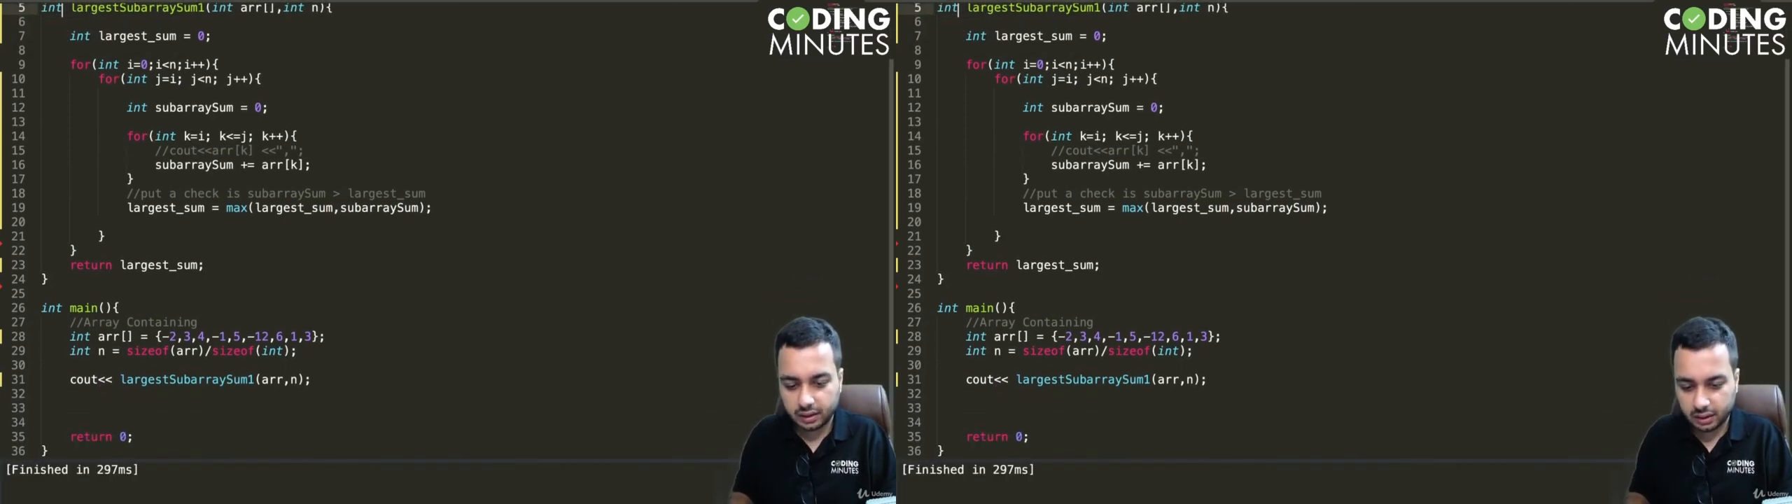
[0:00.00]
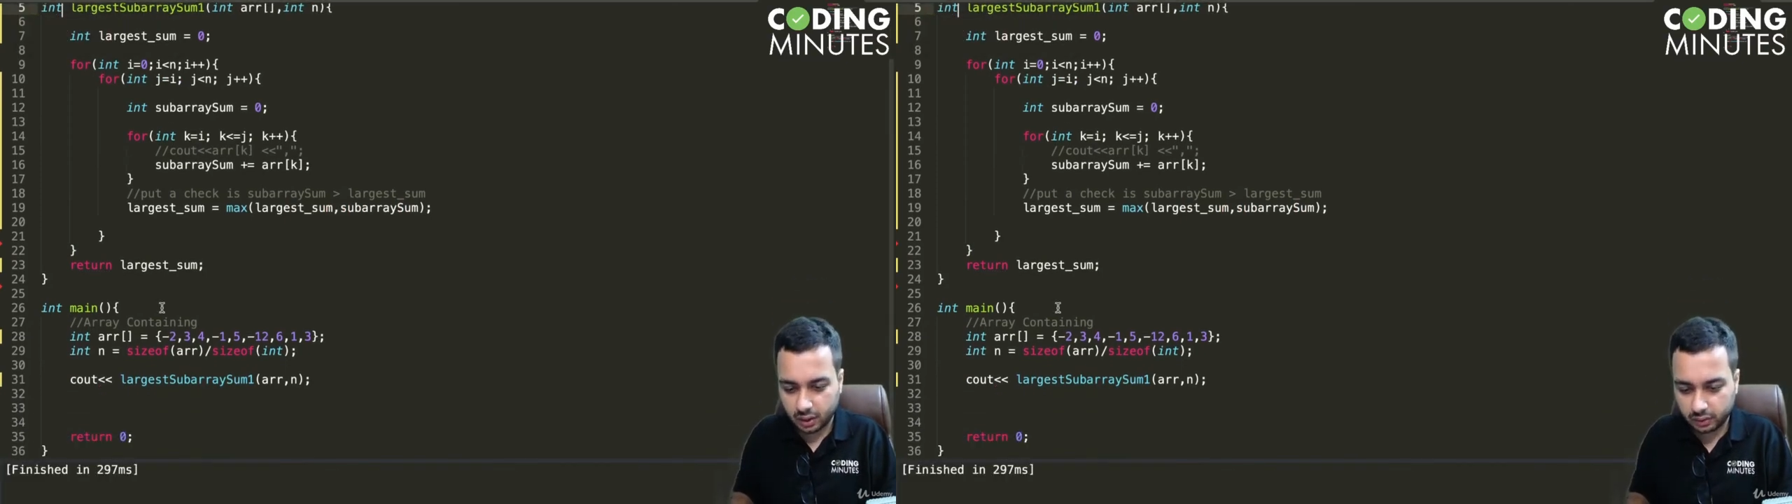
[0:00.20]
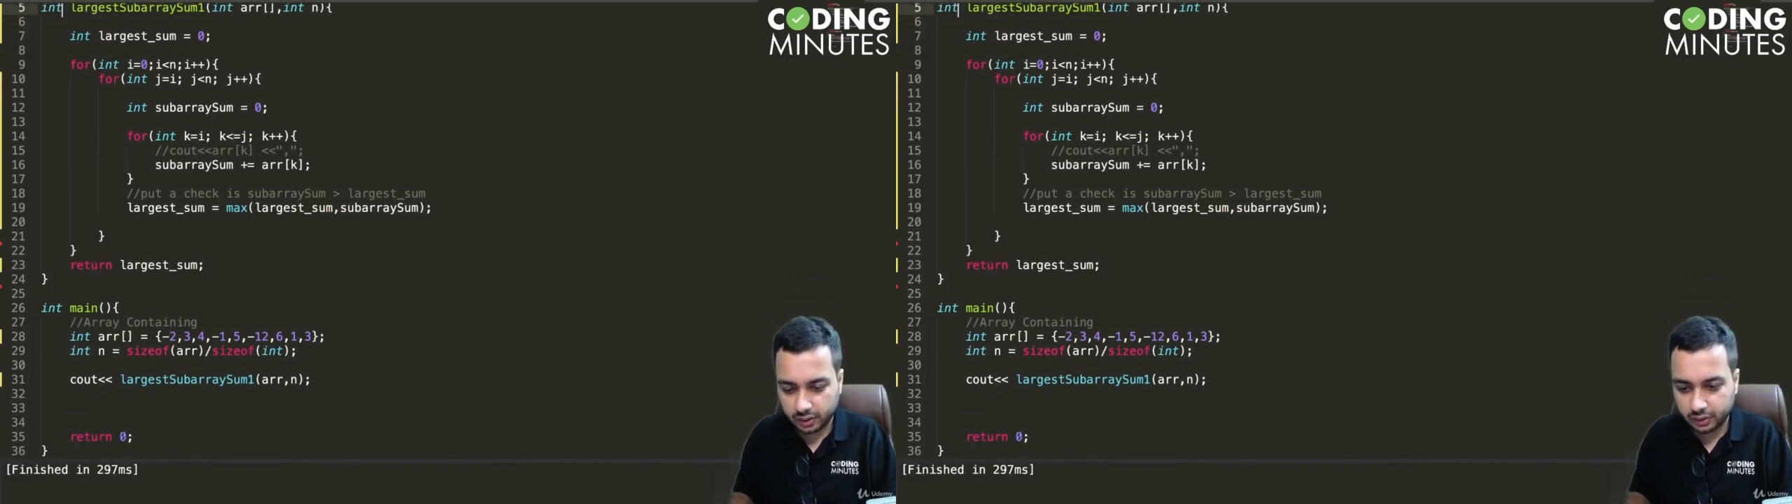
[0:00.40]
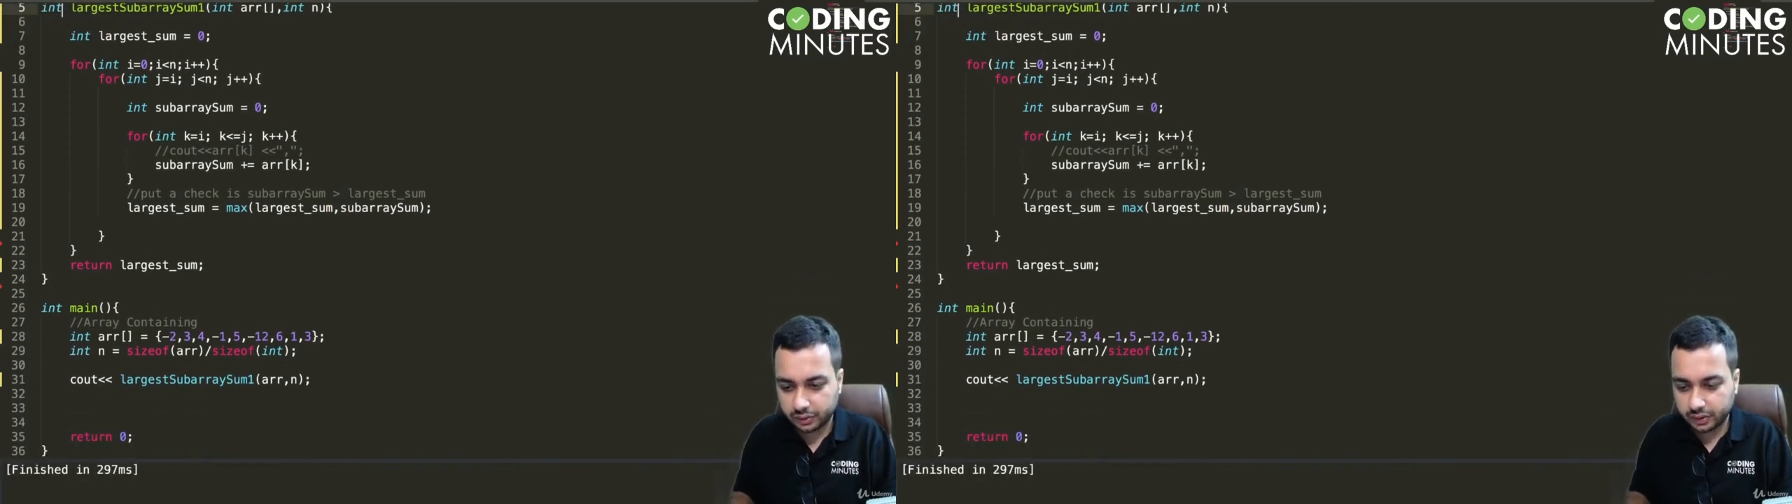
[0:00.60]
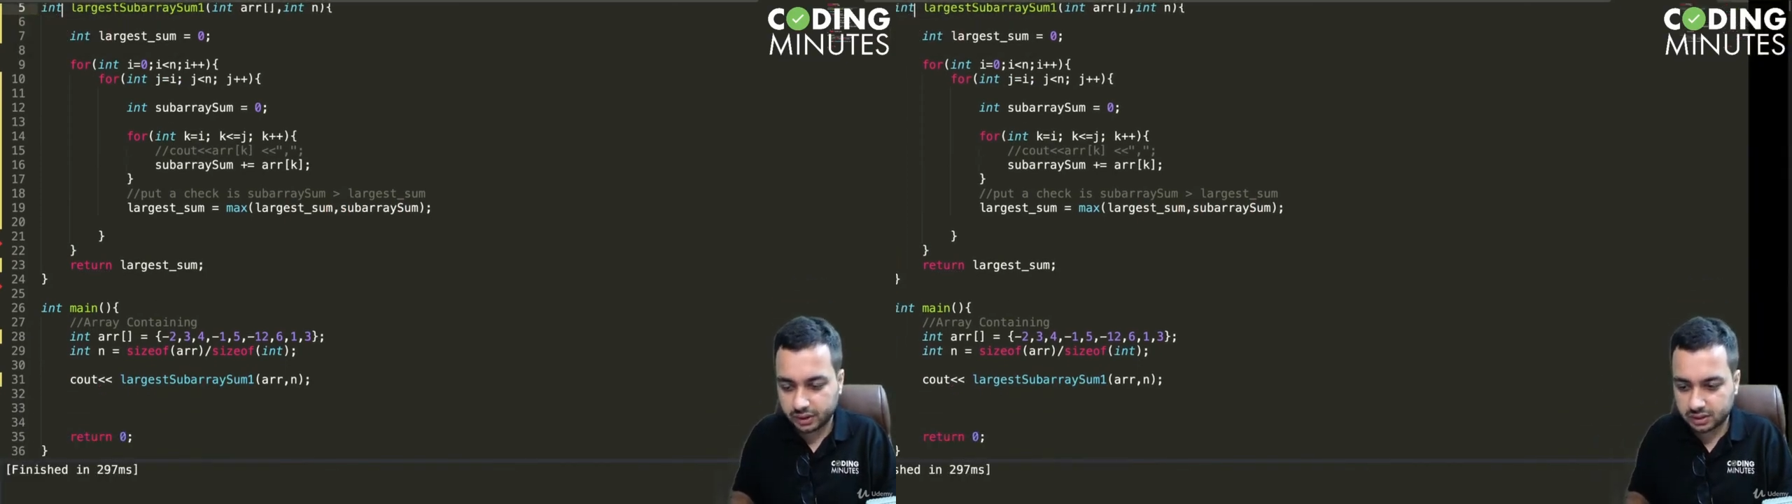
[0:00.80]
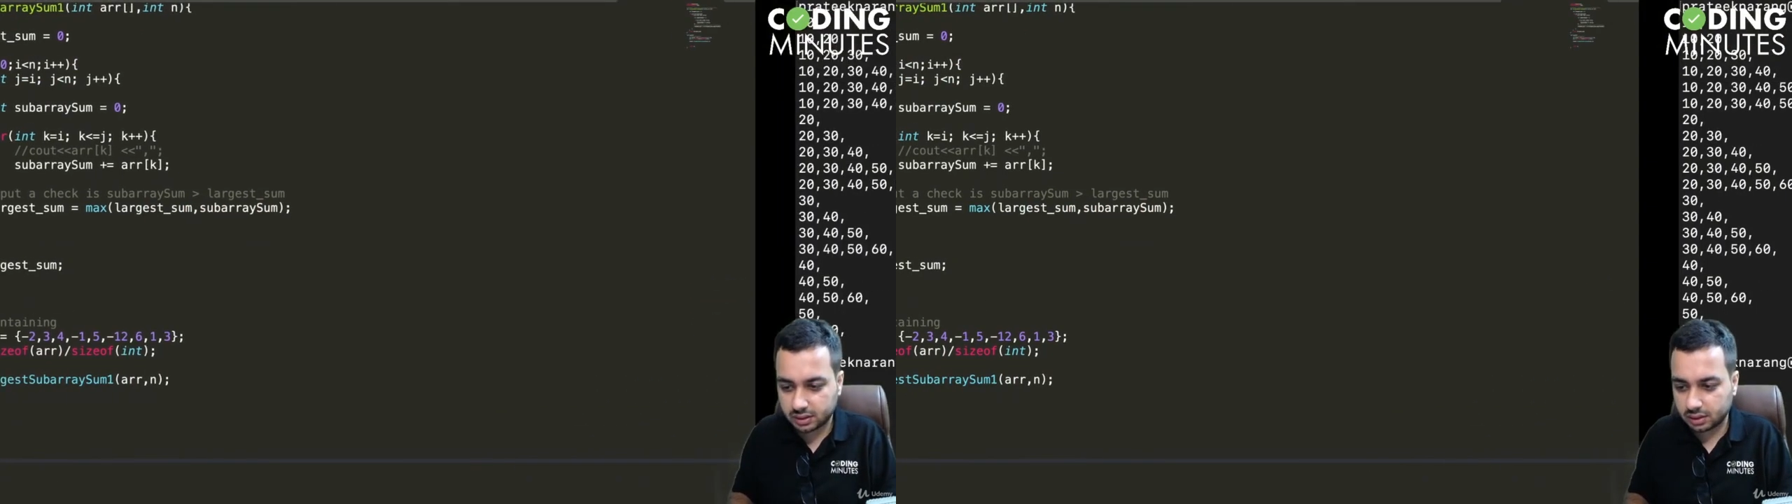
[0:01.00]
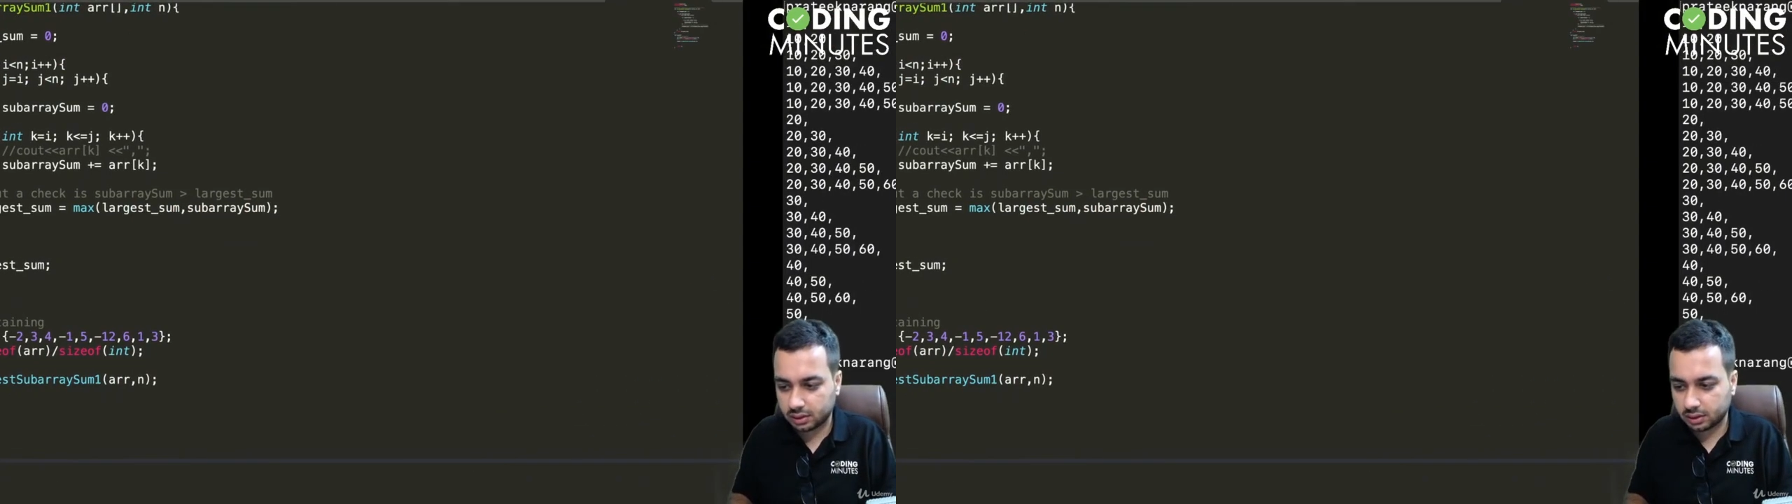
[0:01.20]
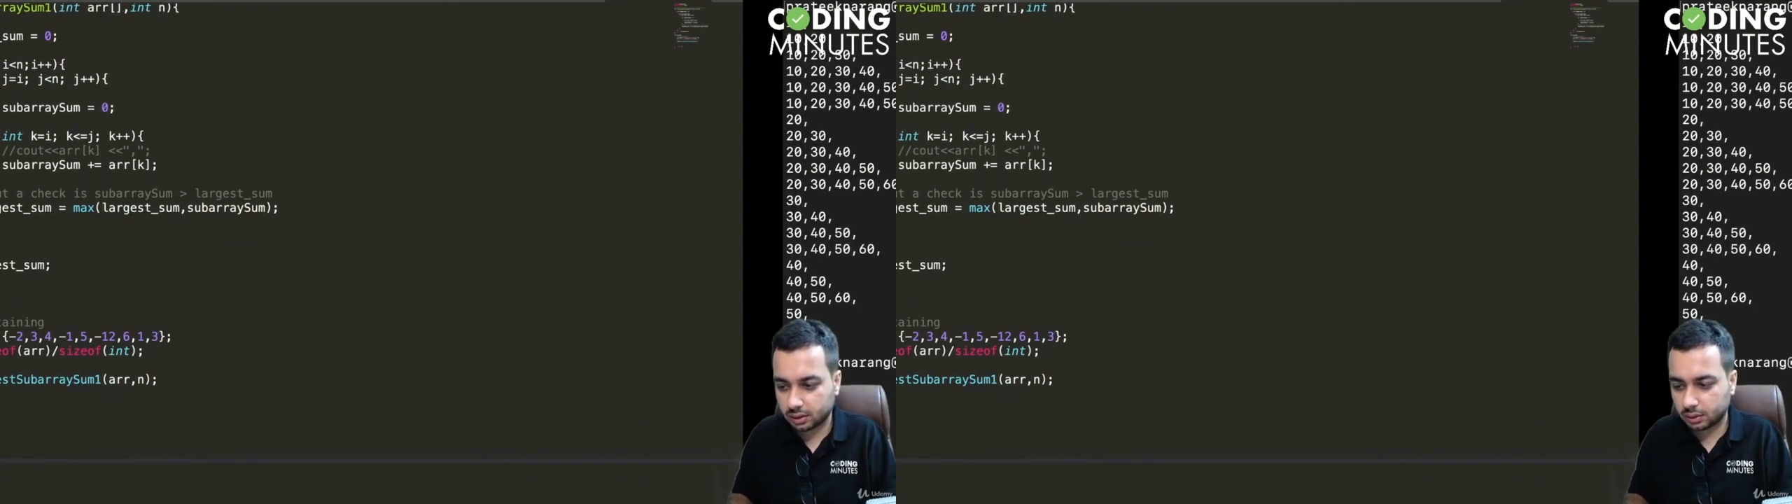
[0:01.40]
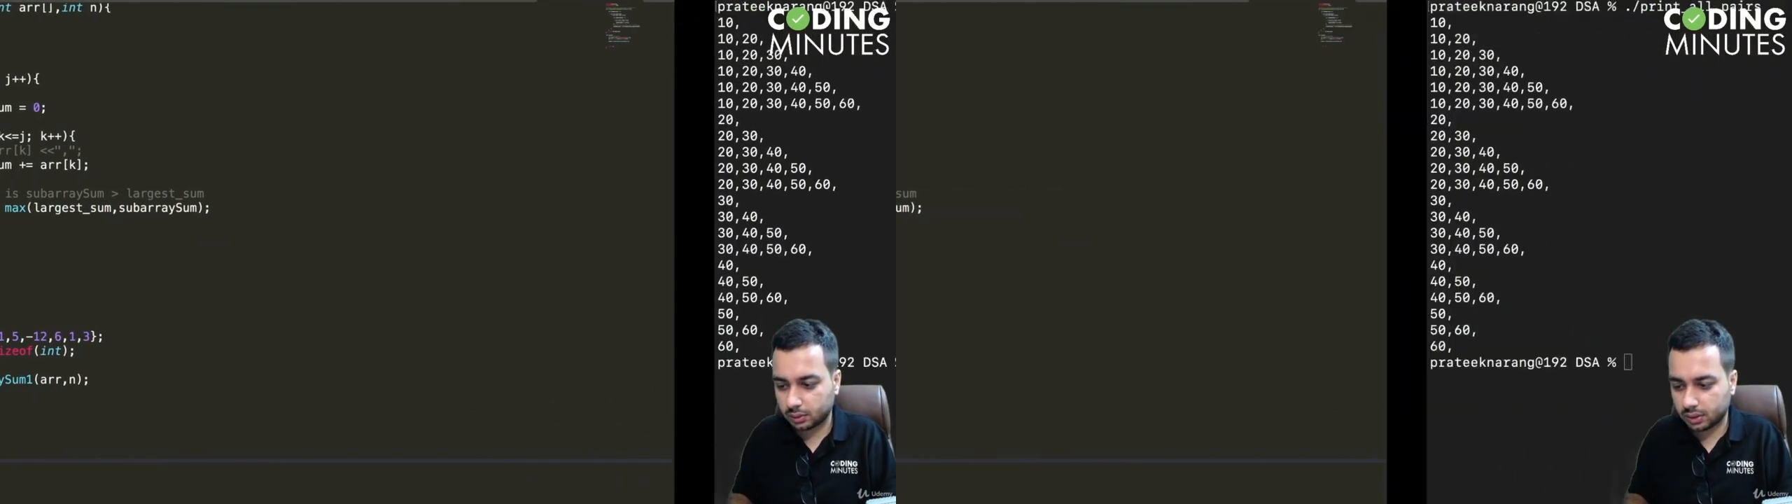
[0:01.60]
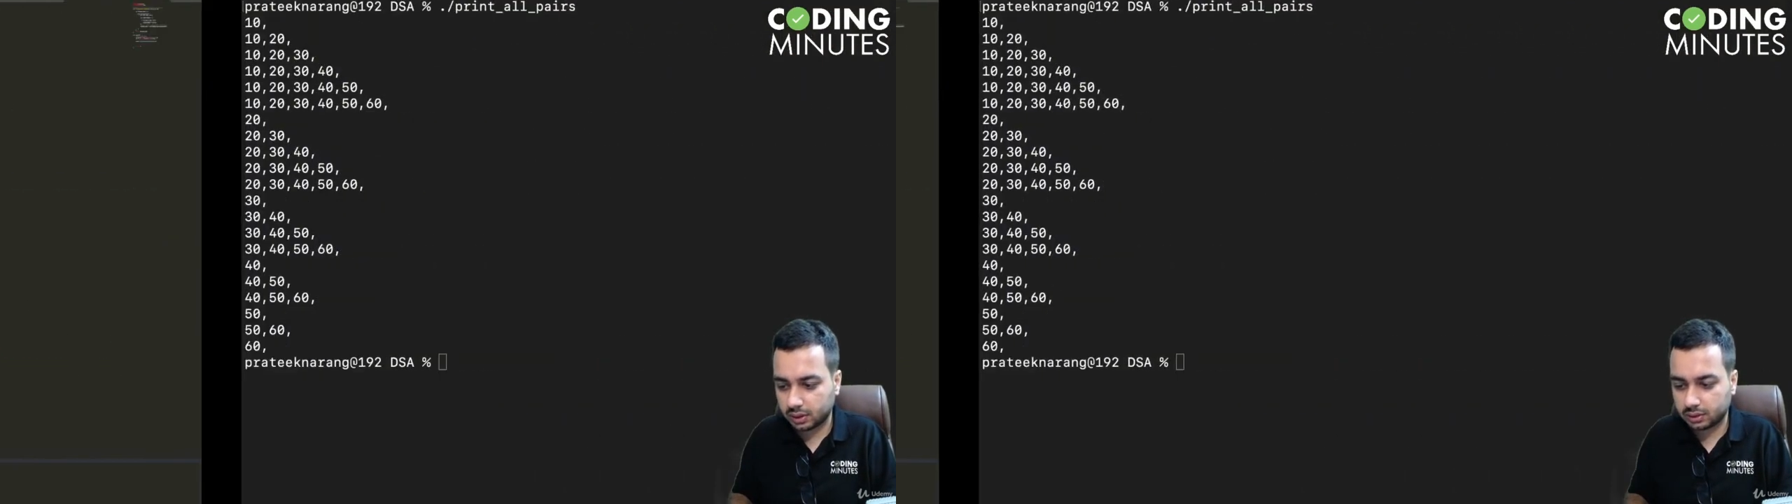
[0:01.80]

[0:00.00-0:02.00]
now we have fixed the code.